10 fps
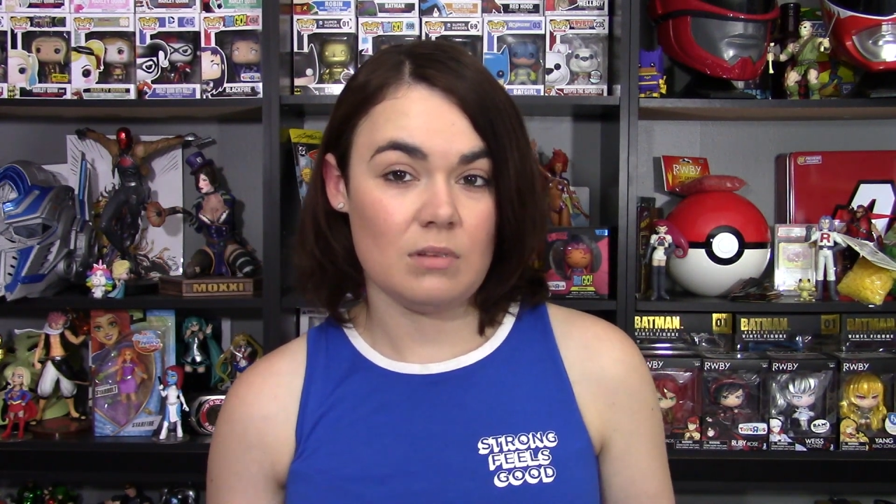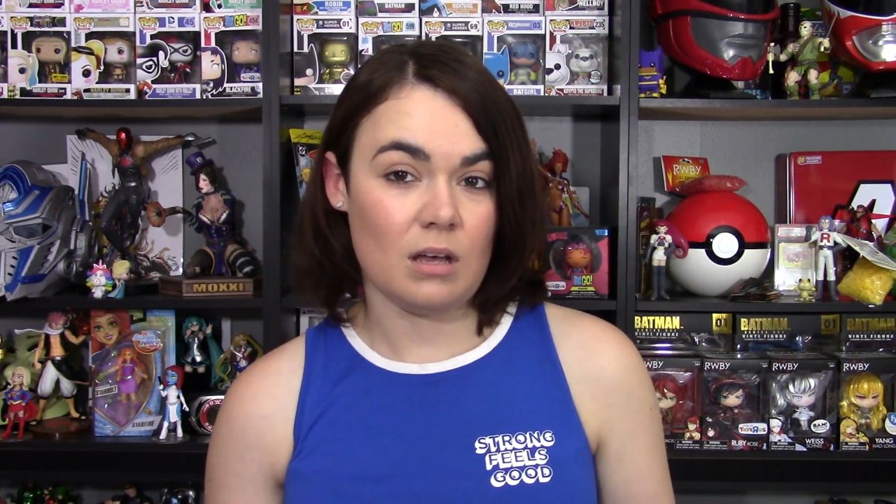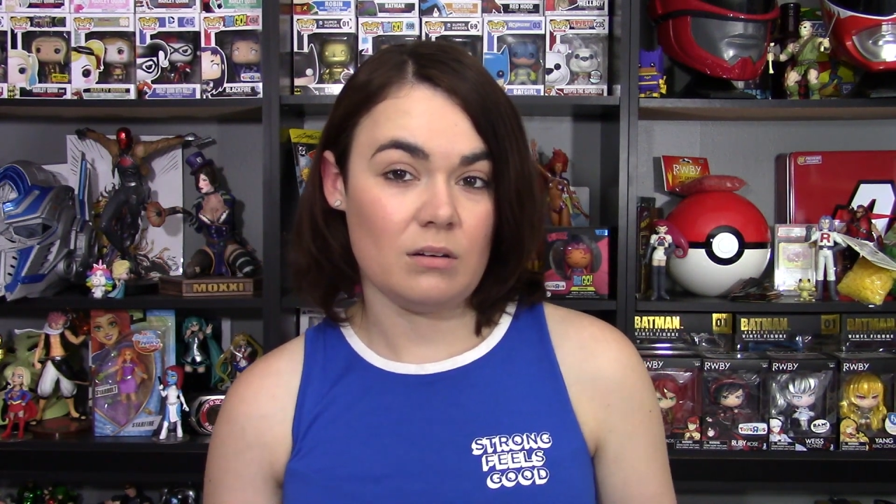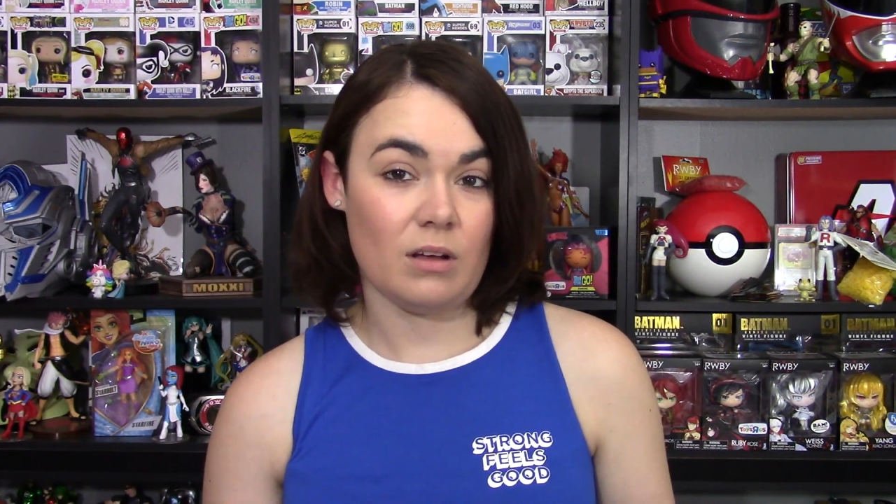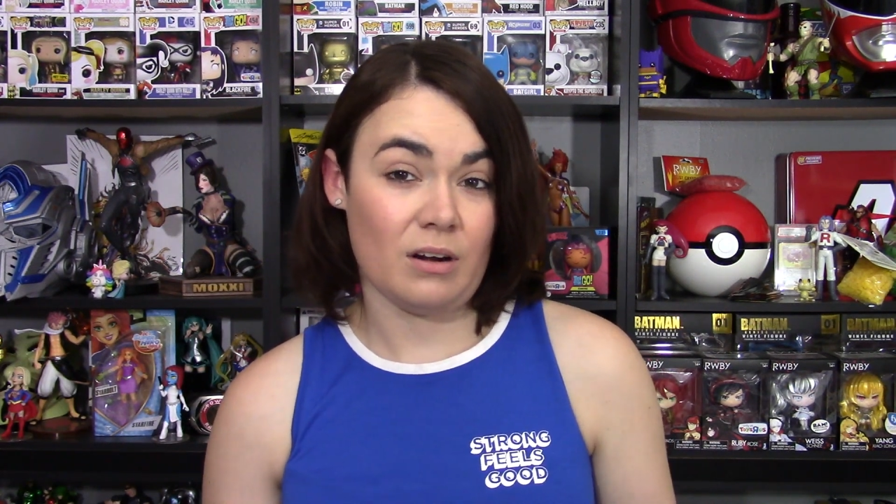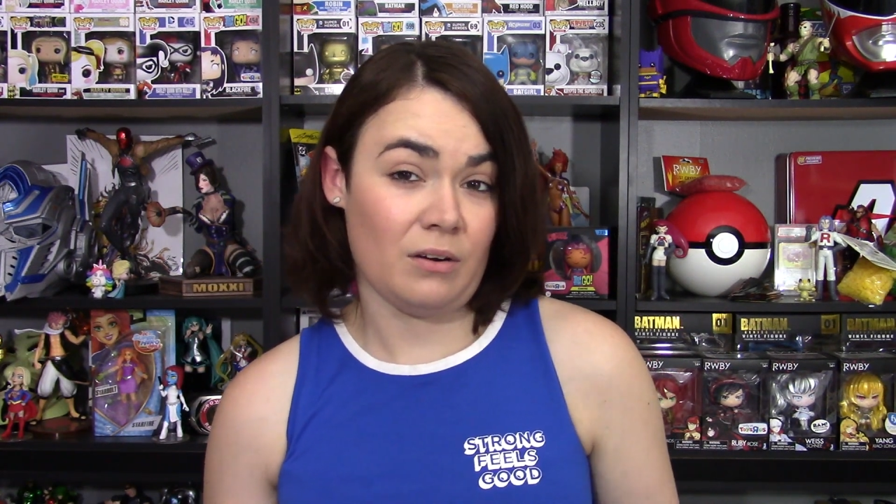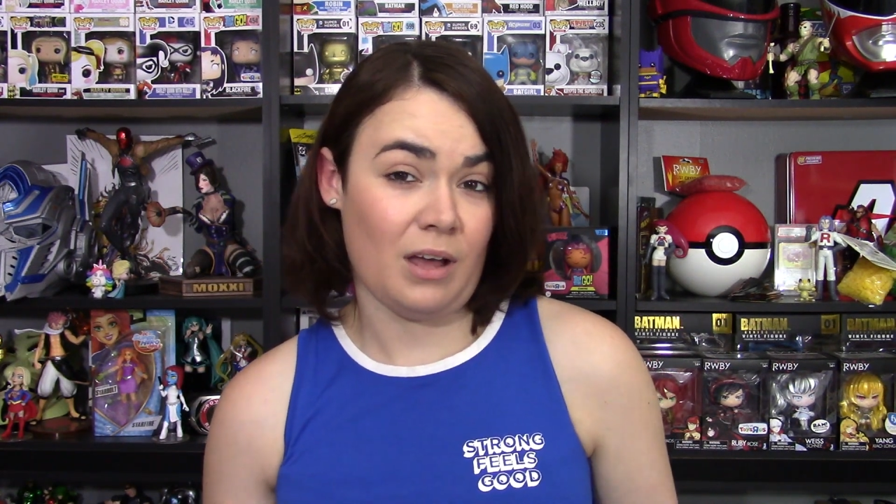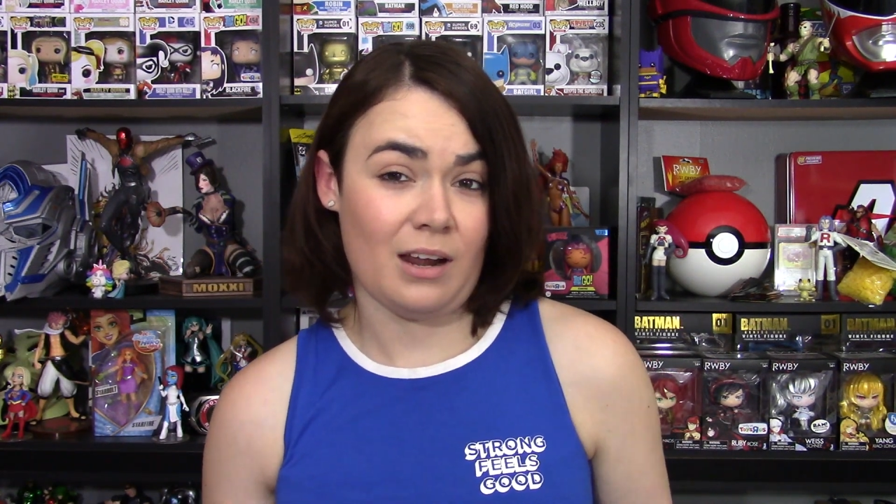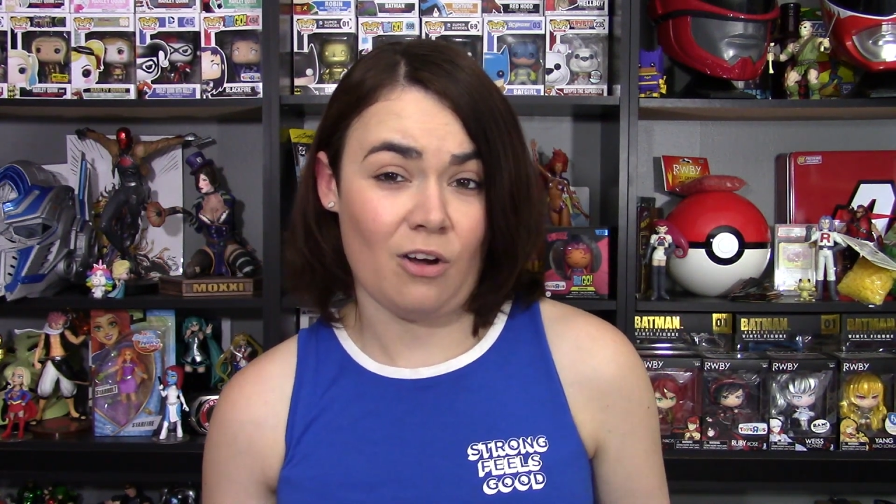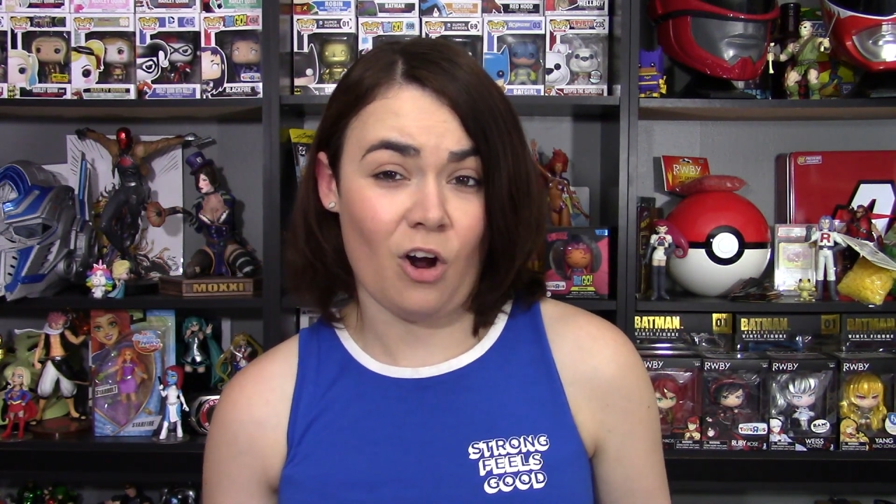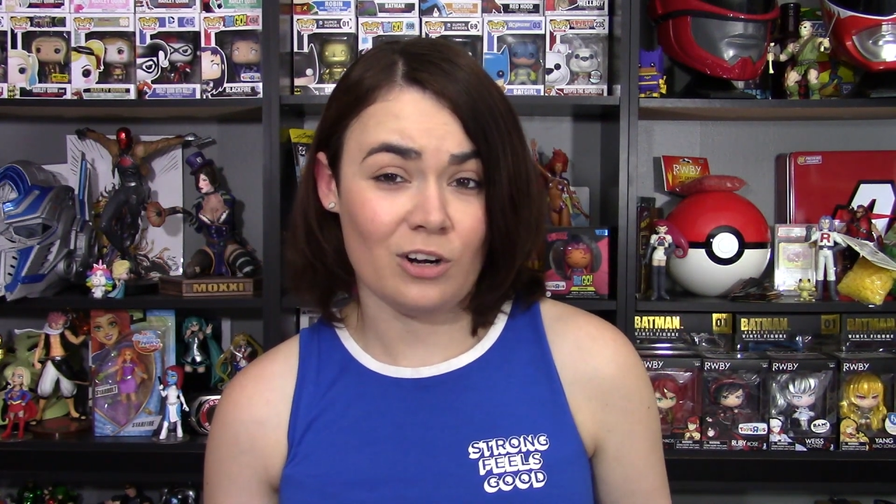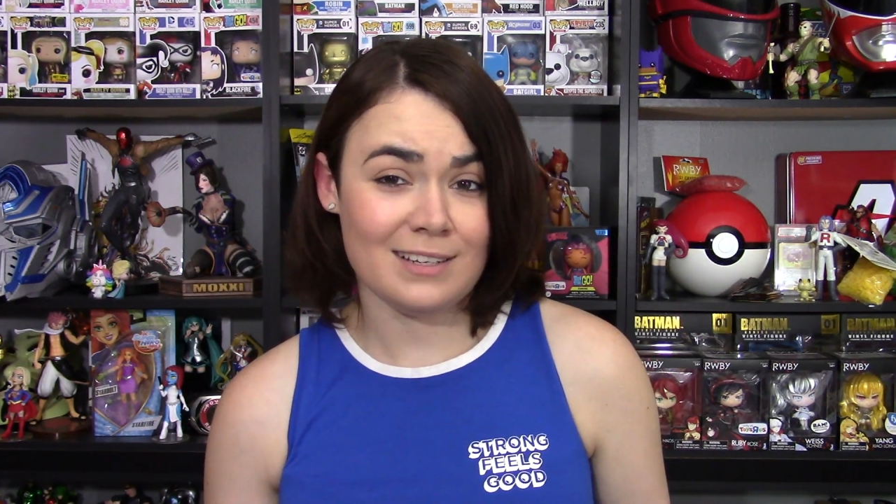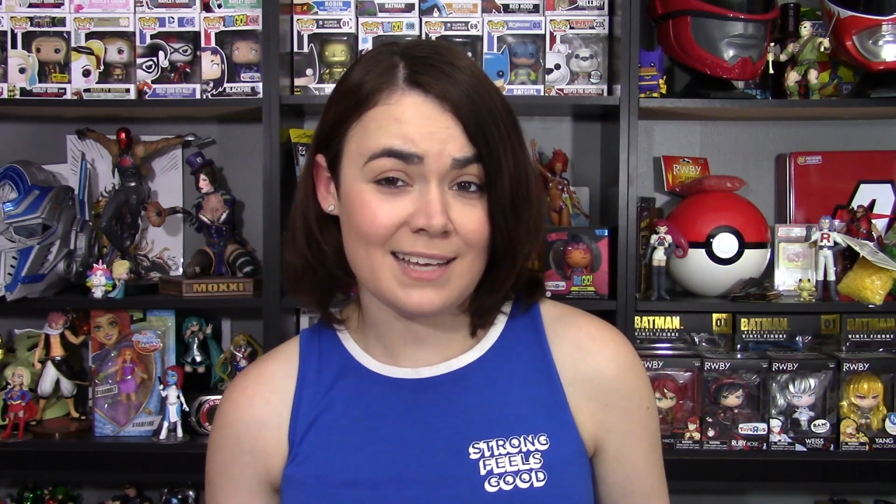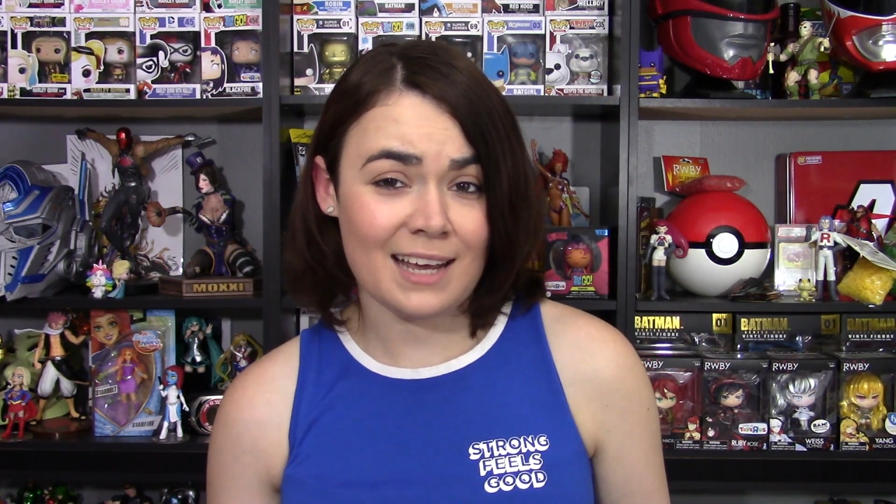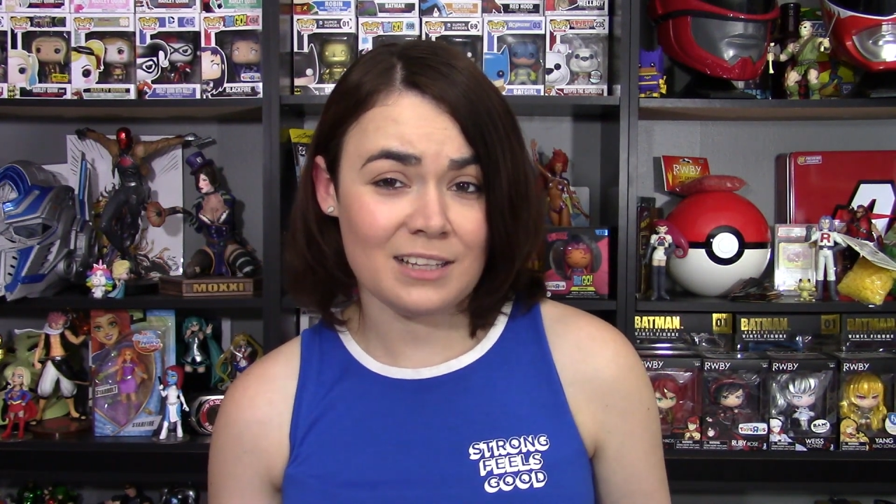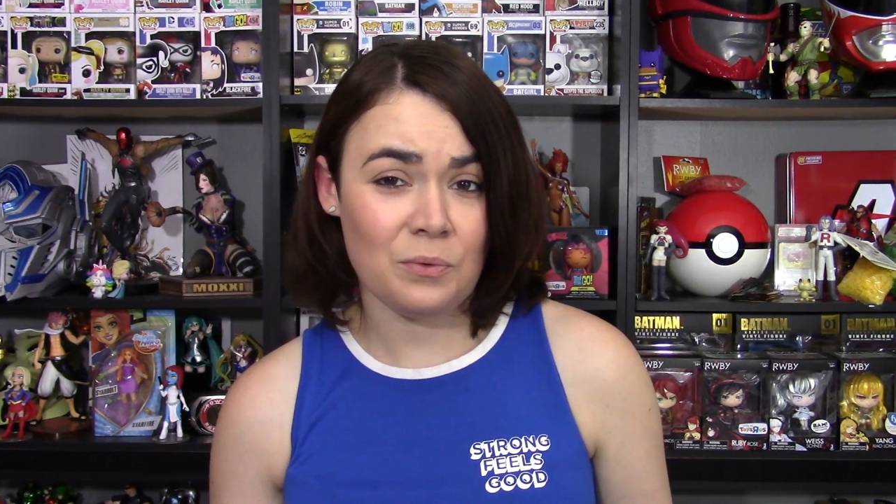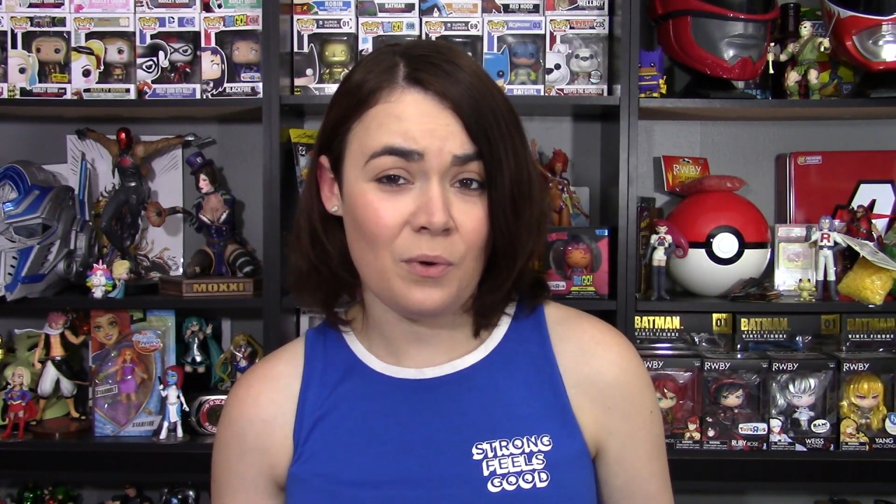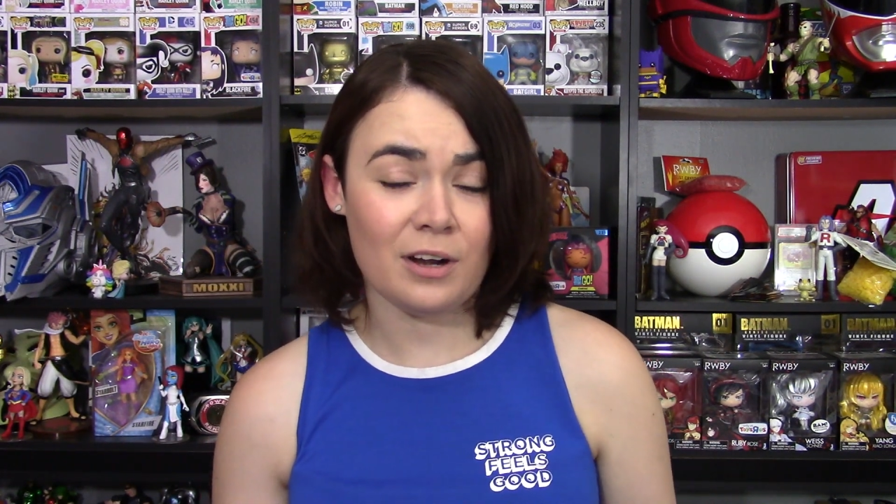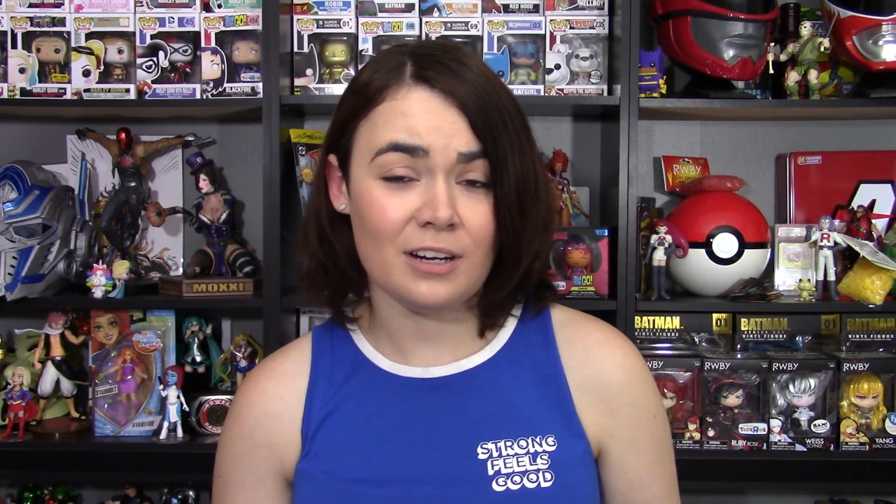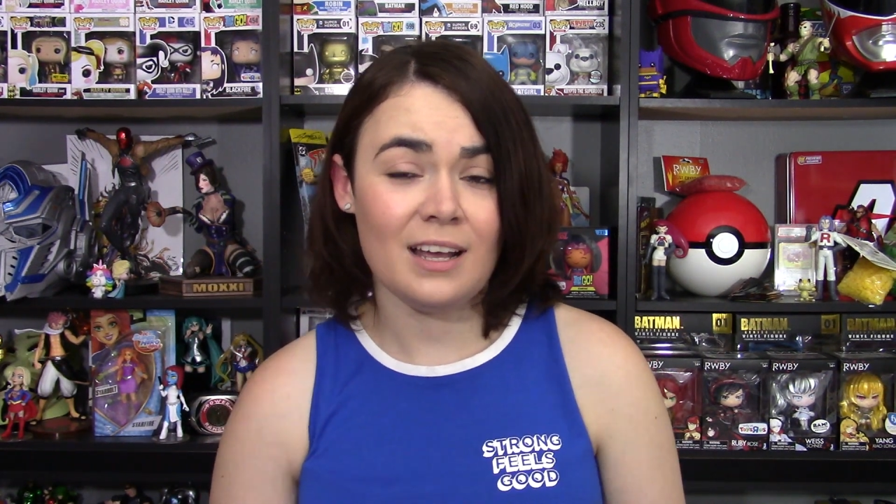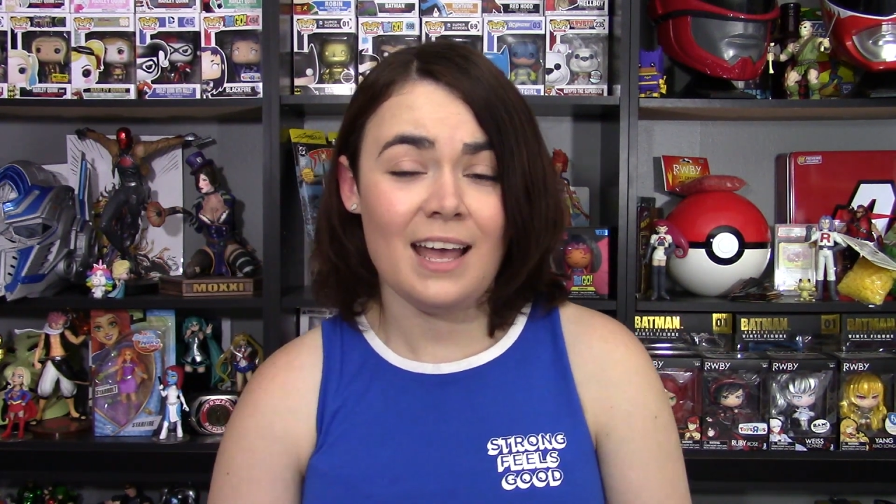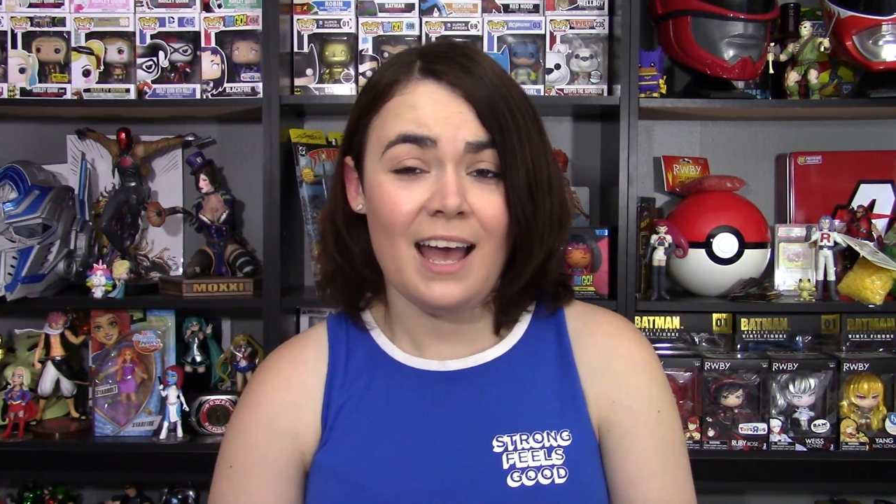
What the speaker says: I don't know, had a heart attack in the water.